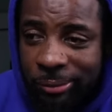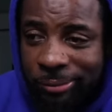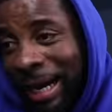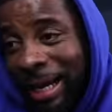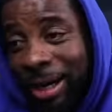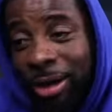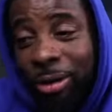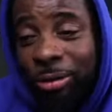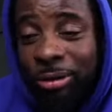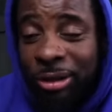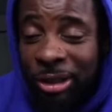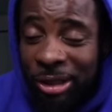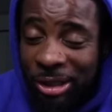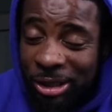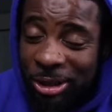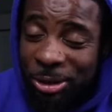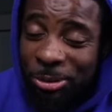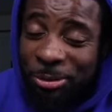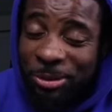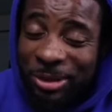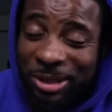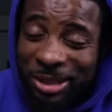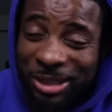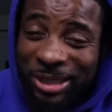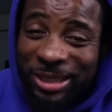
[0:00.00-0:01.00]
I don't think she
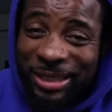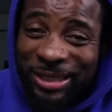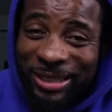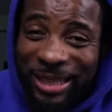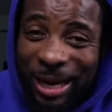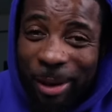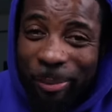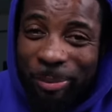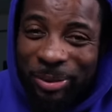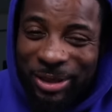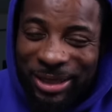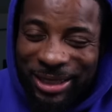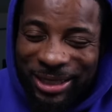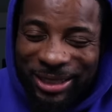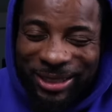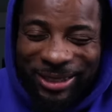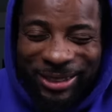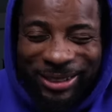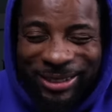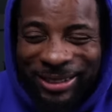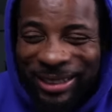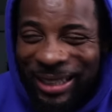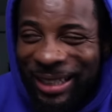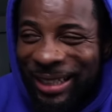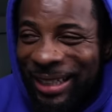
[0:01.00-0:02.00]
was cheating that particular
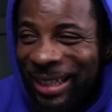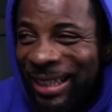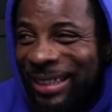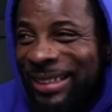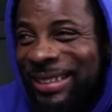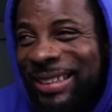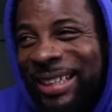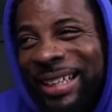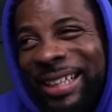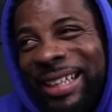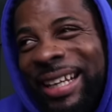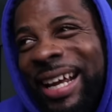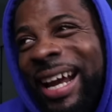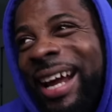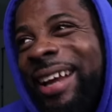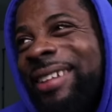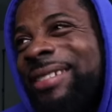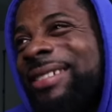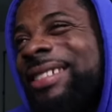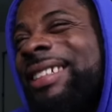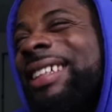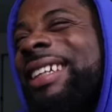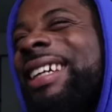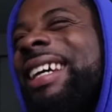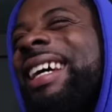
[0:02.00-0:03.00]
day. Let's say
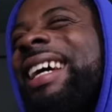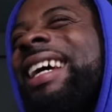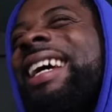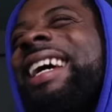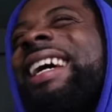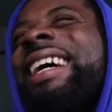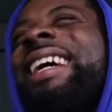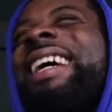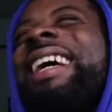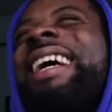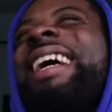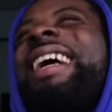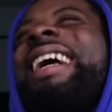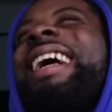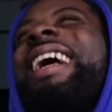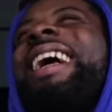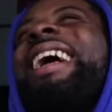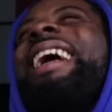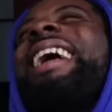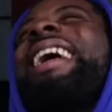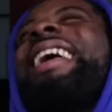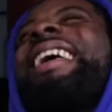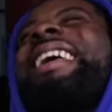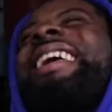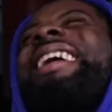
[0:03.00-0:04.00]

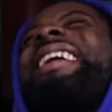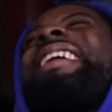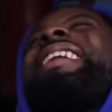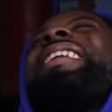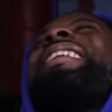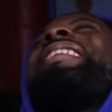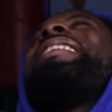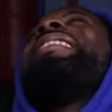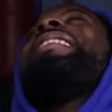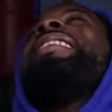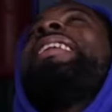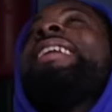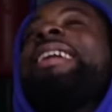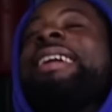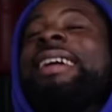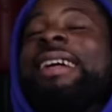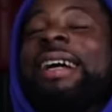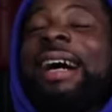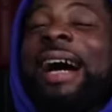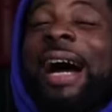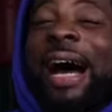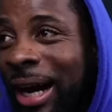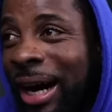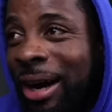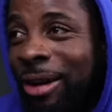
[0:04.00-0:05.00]
that.
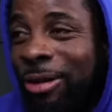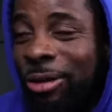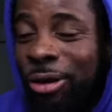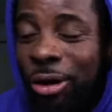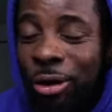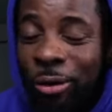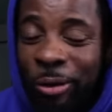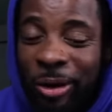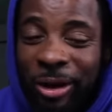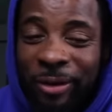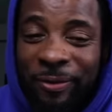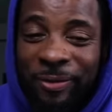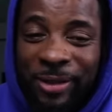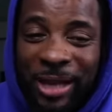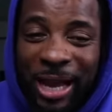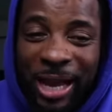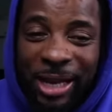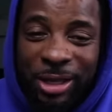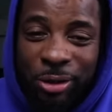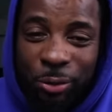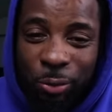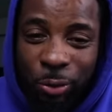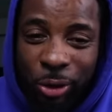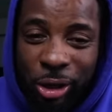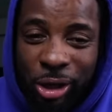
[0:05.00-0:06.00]
I don't know if
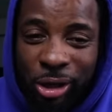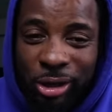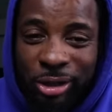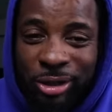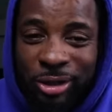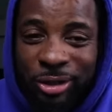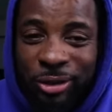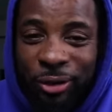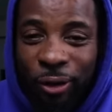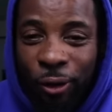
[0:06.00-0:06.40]
that's worse